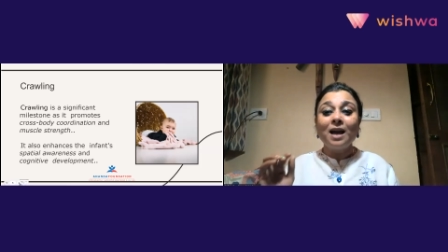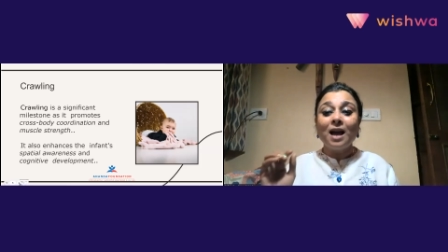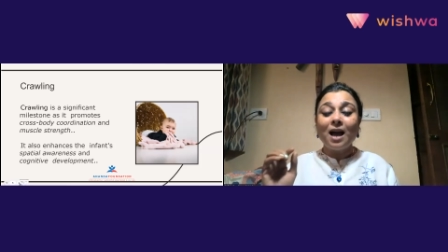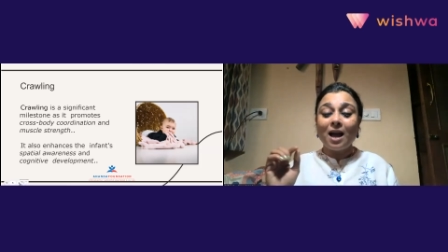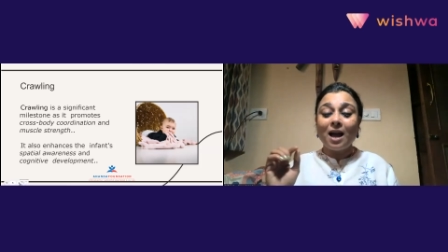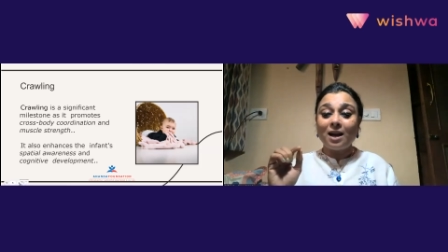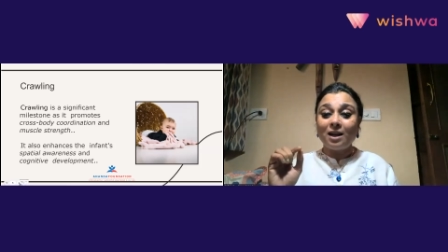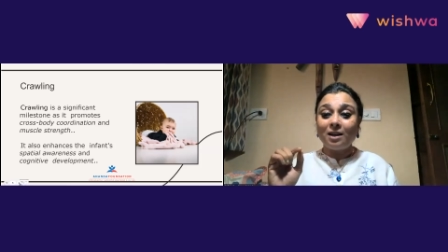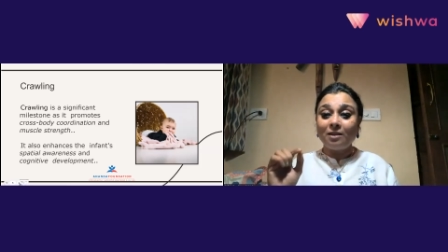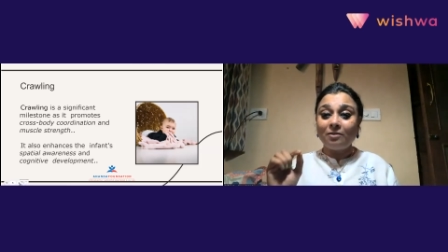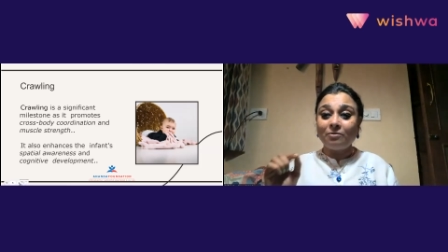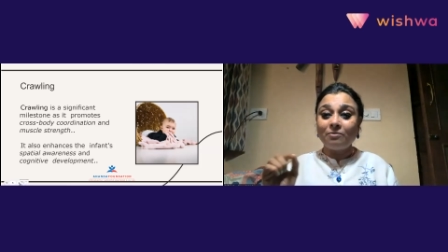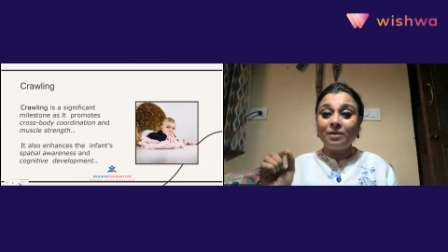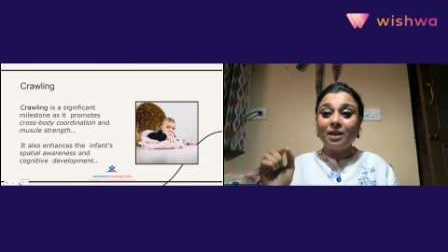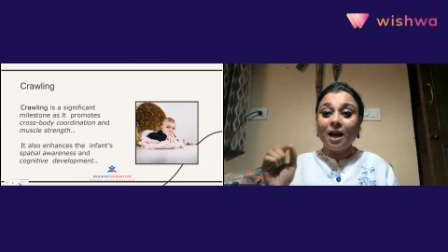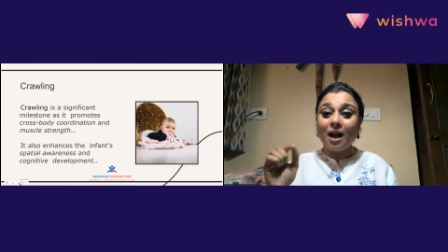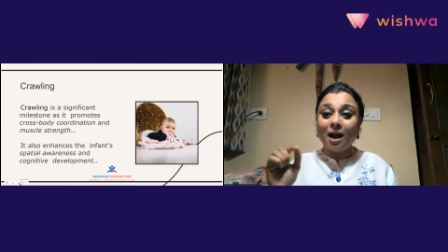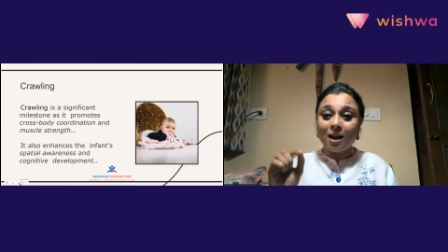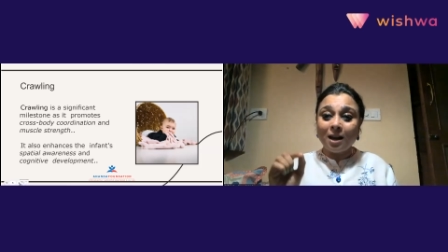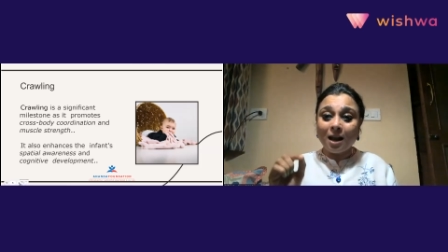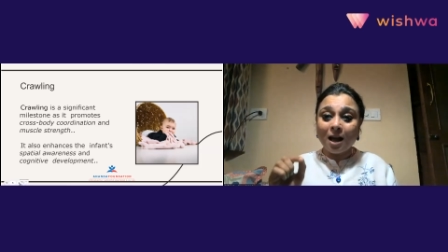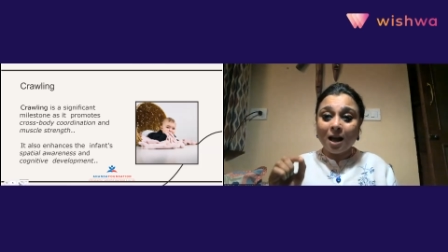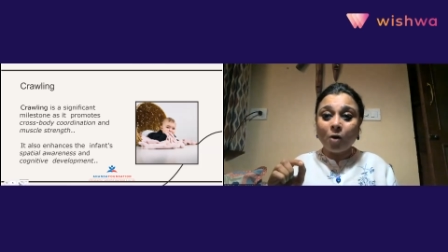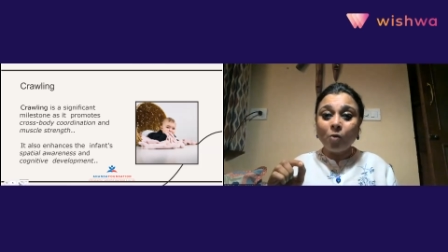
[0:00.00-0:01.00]
and if we
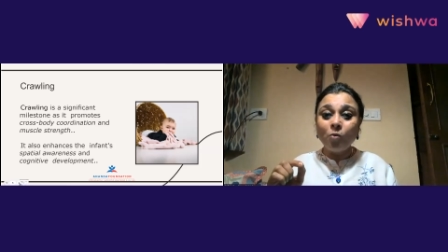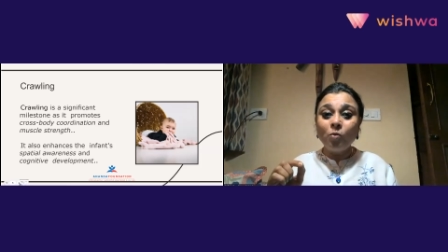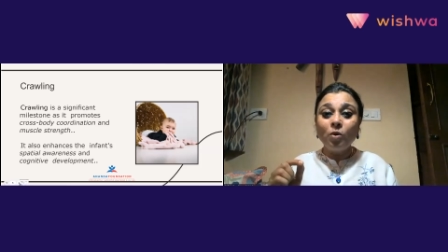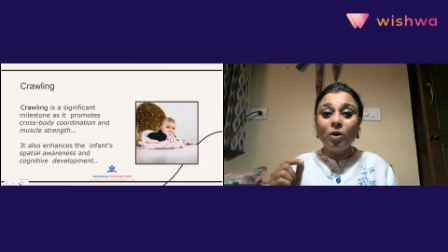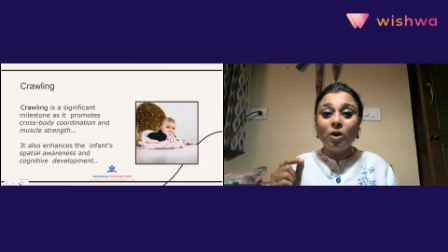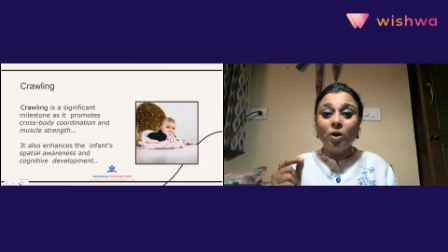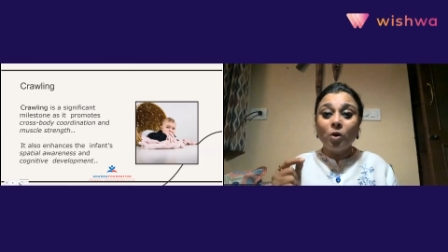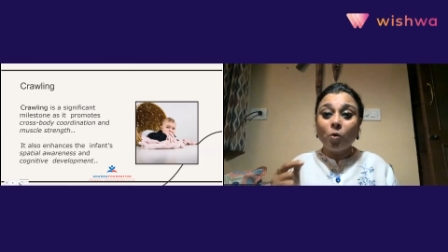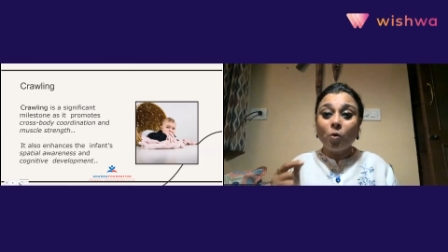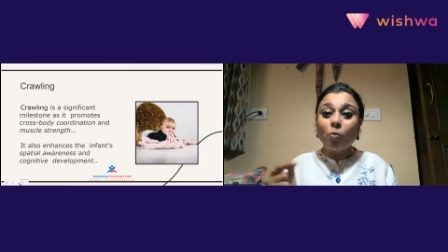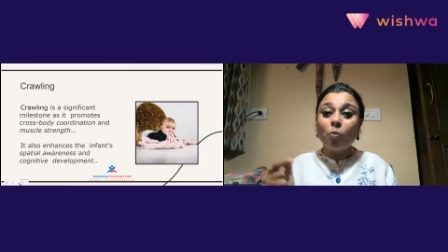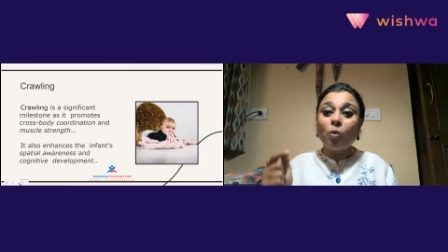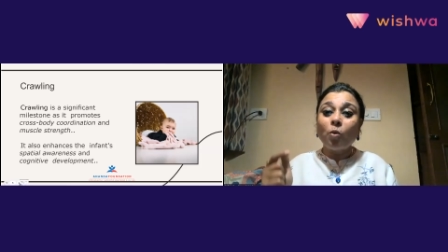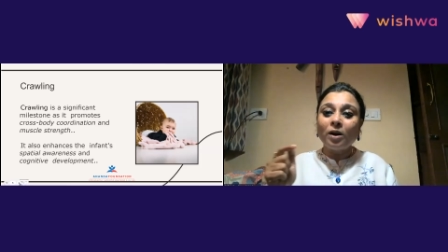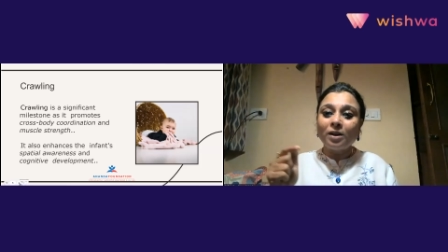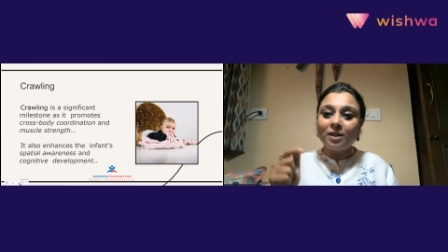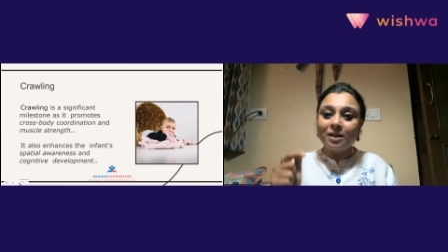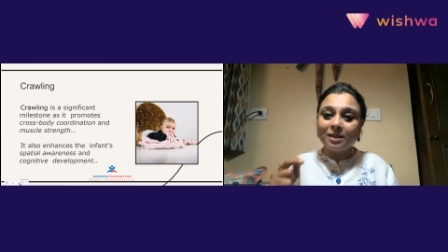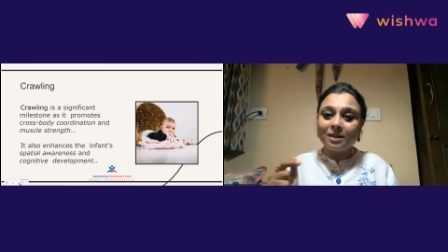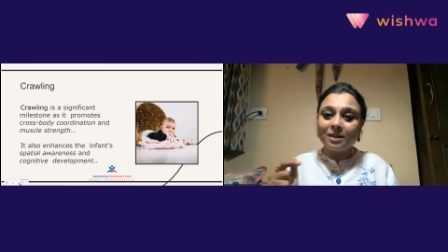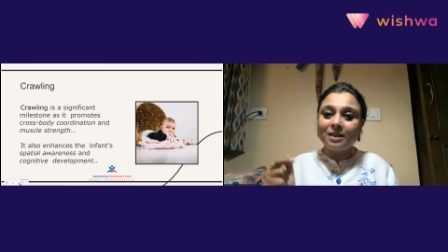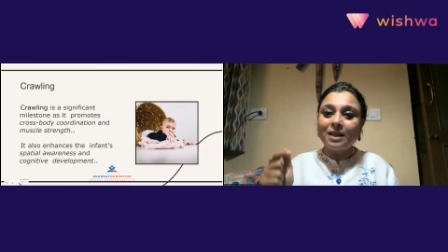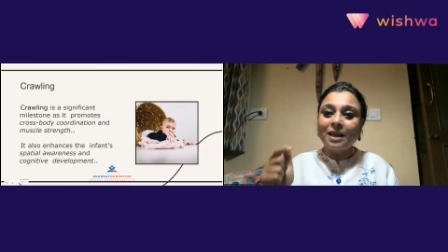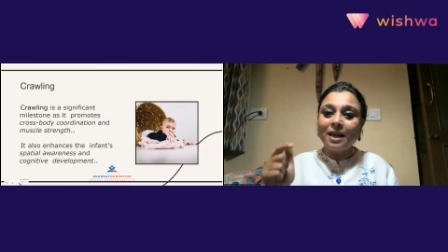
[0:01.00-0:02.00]
allow what
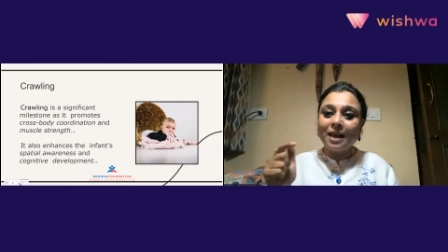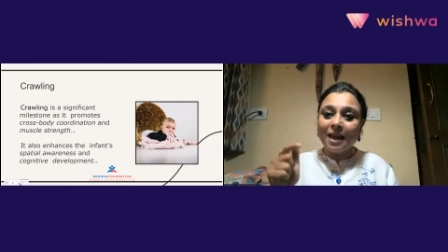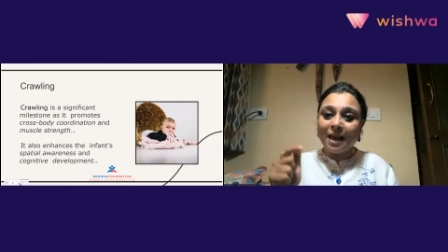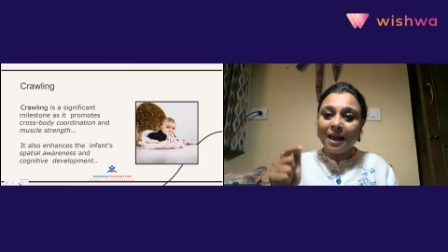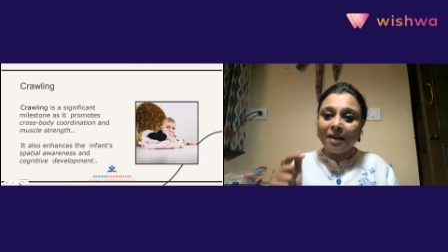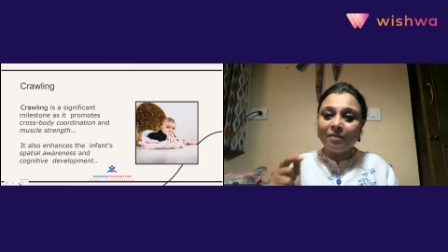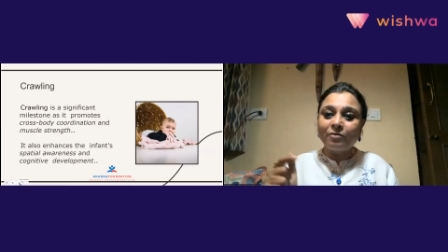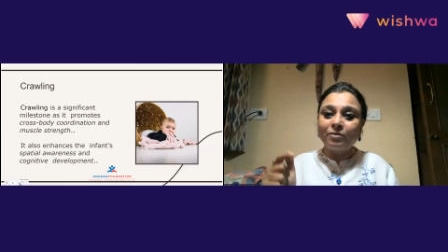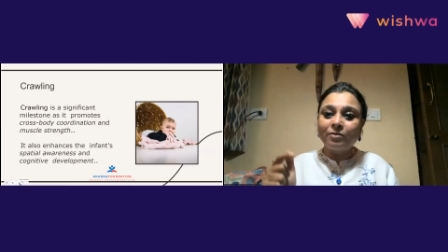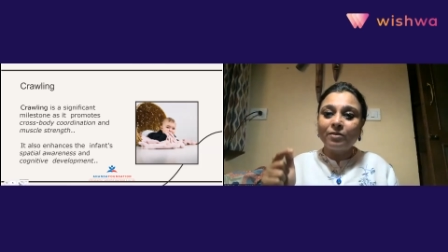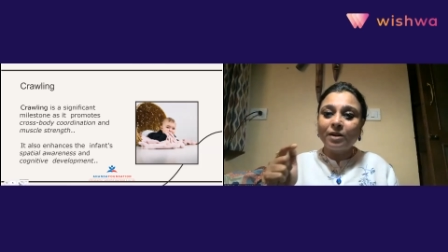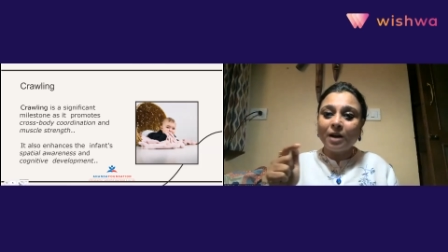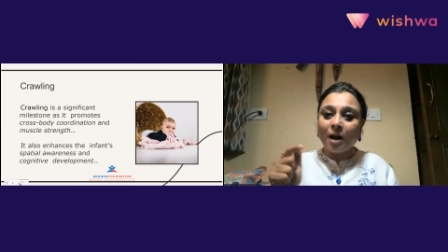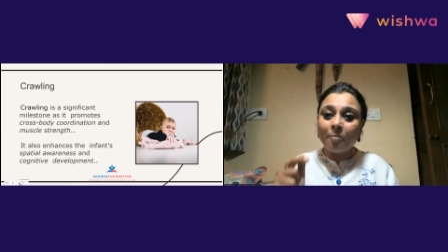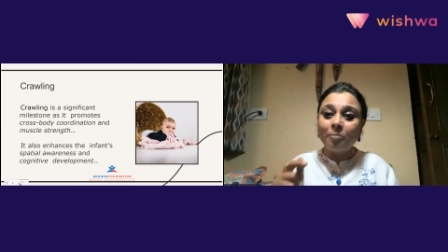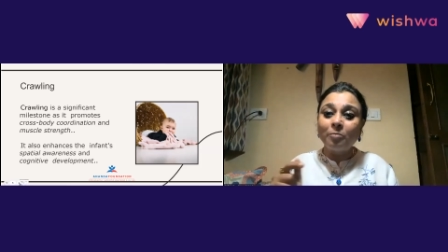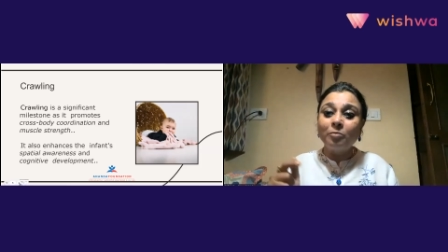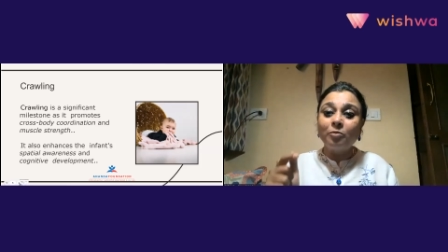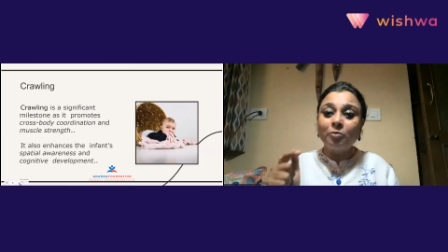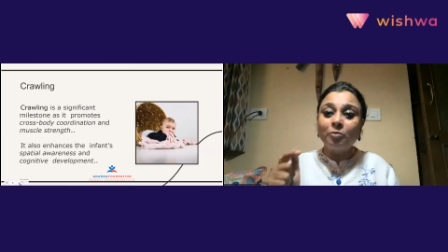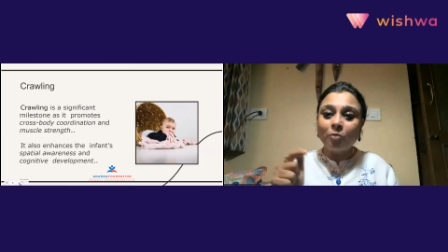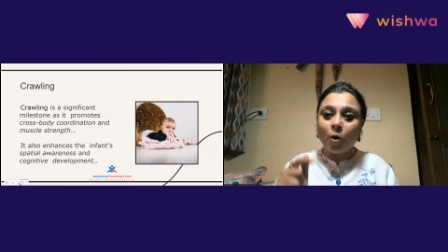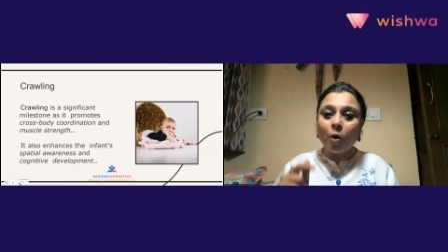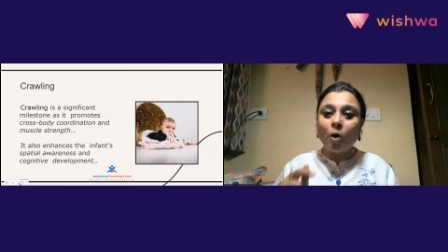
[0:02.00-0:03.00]
they have come
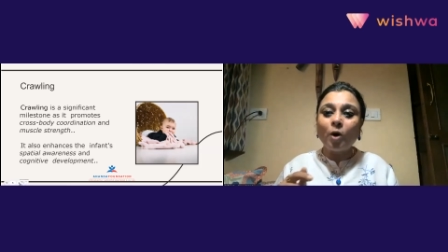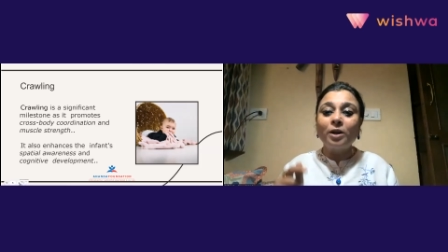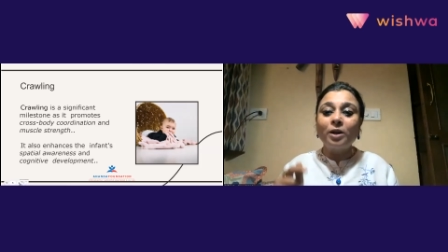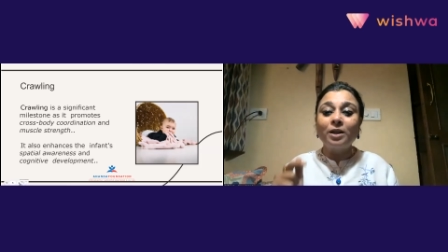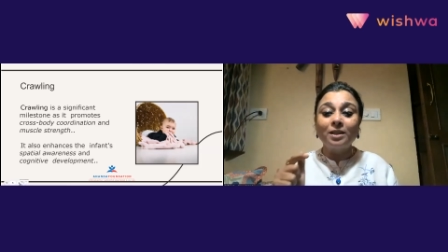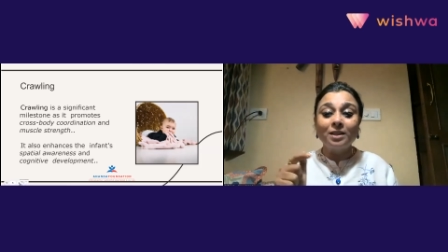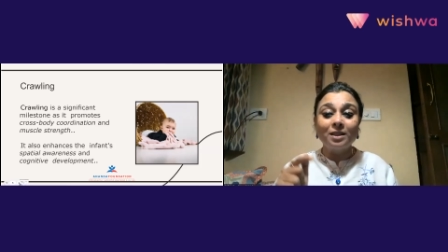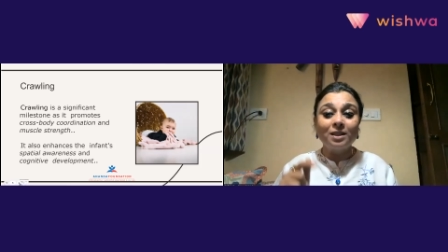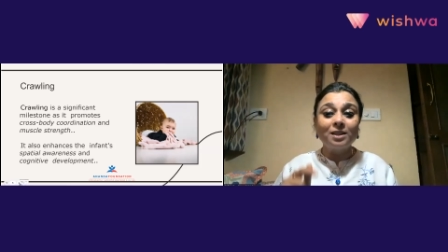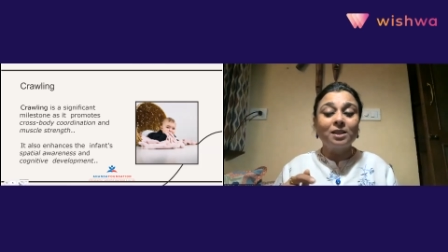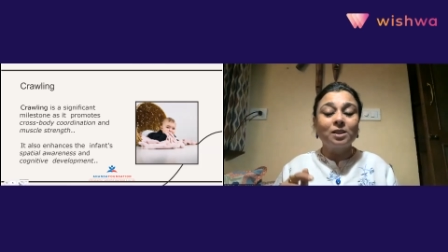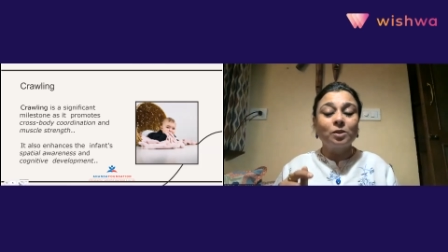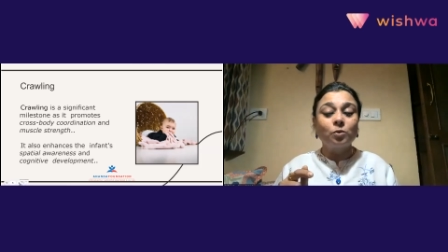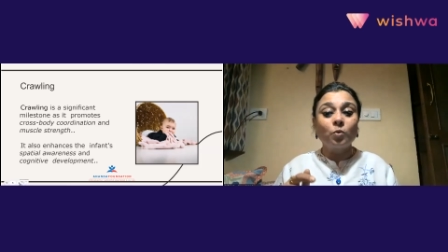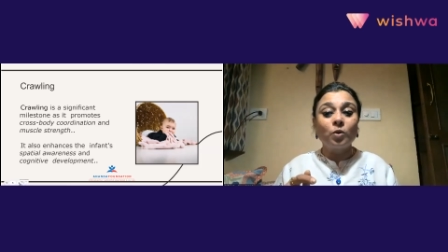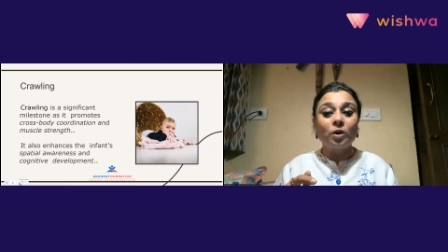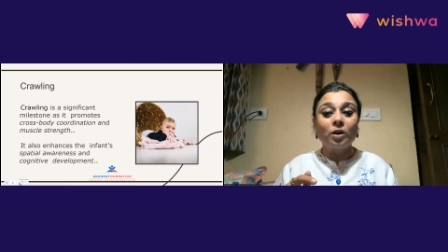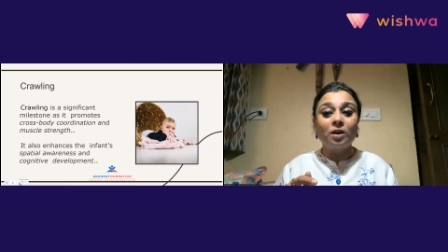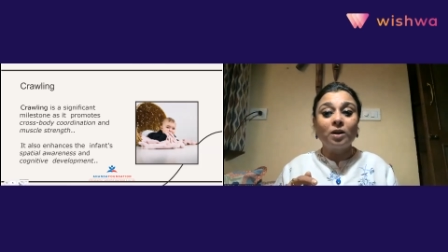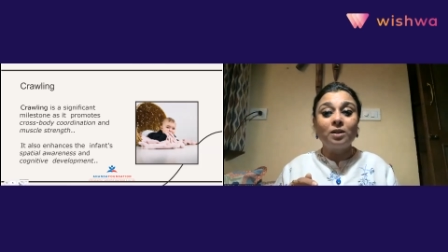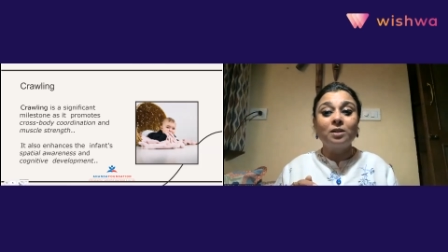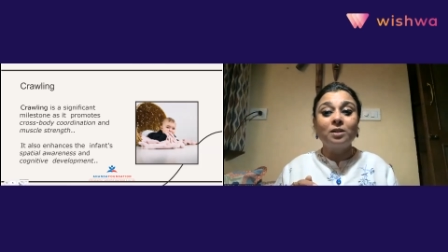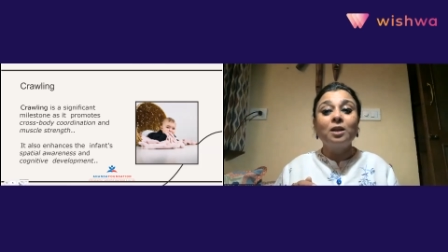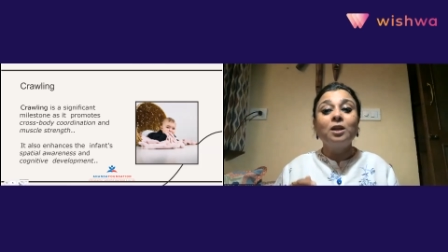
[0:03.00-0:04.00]
for in this
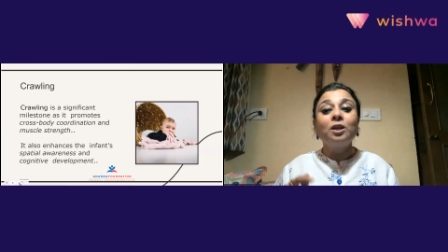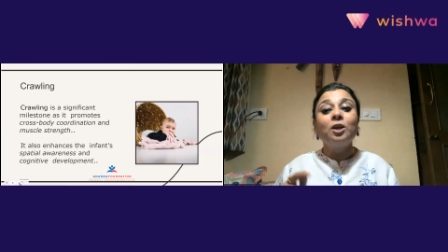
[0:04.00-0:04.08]
world